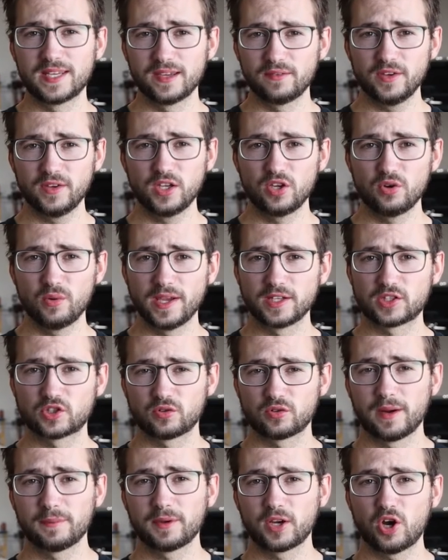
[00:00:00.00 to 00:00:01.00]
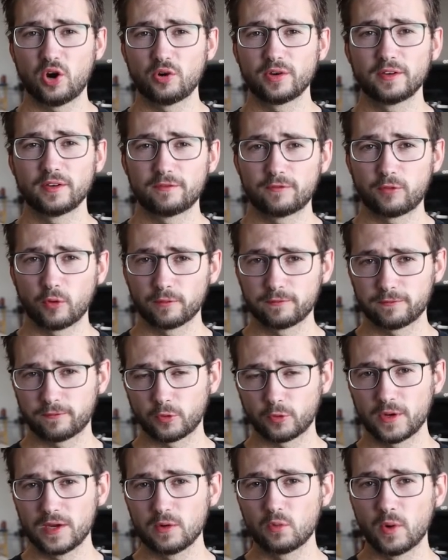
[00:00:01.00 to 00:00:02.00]
giving you a ceramic coating for
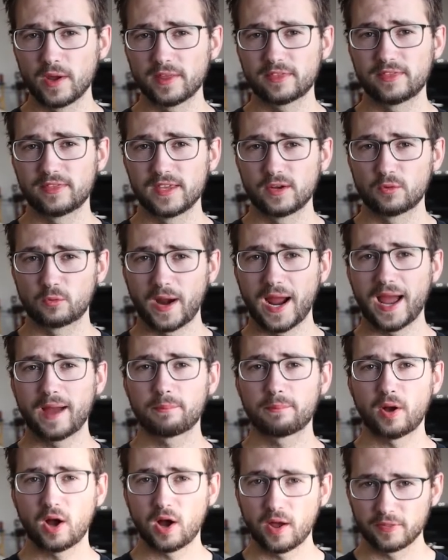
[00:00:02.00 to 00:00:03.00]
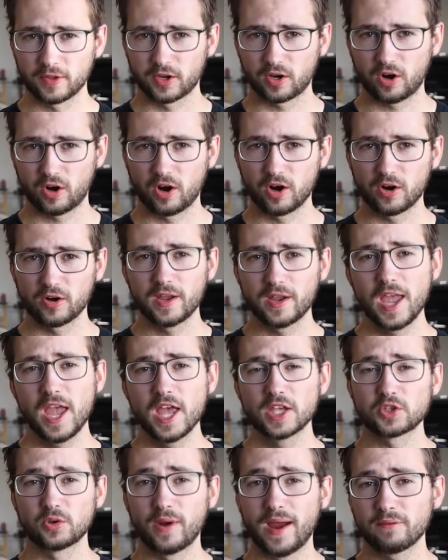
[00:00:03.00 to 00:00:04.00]
free with the wrap on the car.
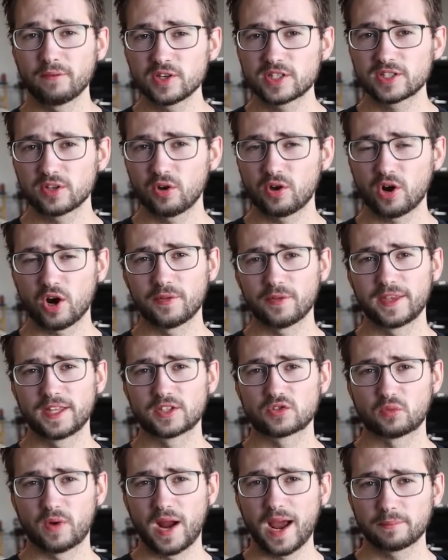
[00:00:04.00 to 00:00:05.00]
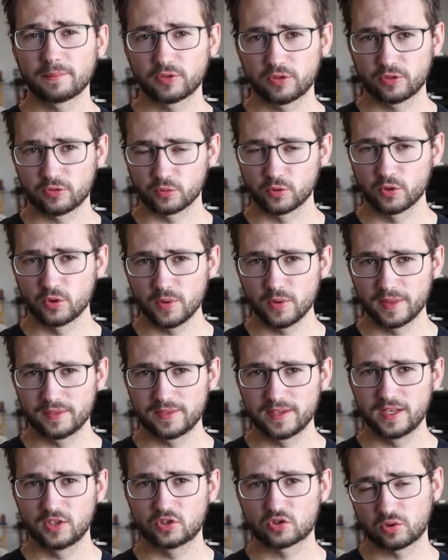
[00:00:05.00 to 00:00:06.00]
So every single car that gets wrapped through
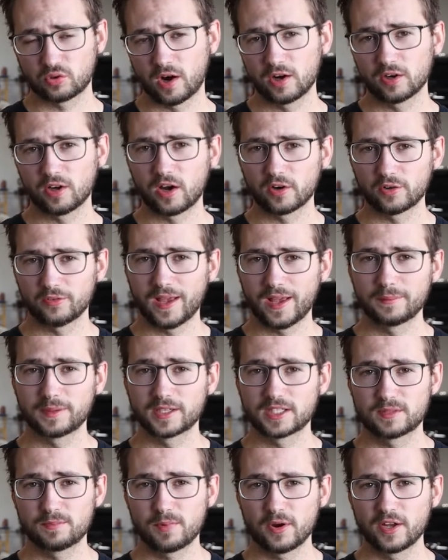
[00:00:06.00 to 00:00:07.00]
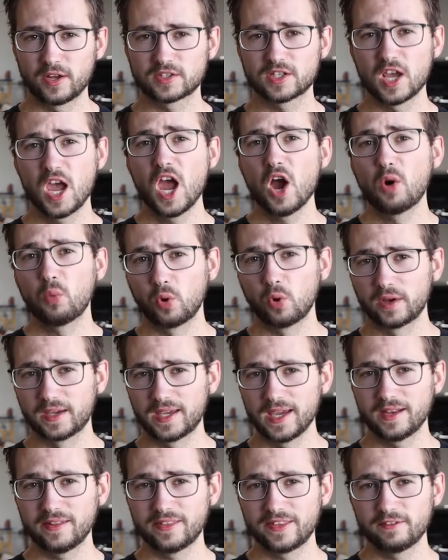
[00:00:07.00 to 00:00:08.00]
the TRON Auto Lab experience will
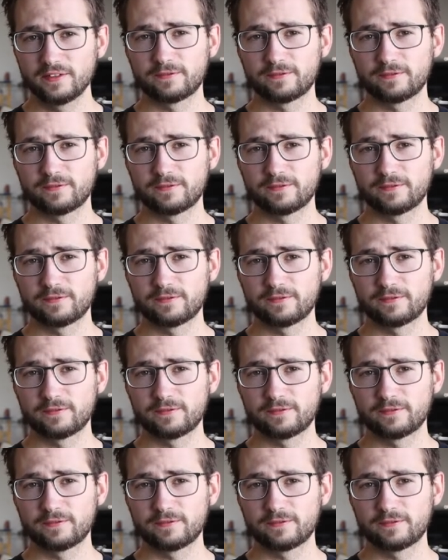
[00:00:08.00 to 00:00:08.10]
get the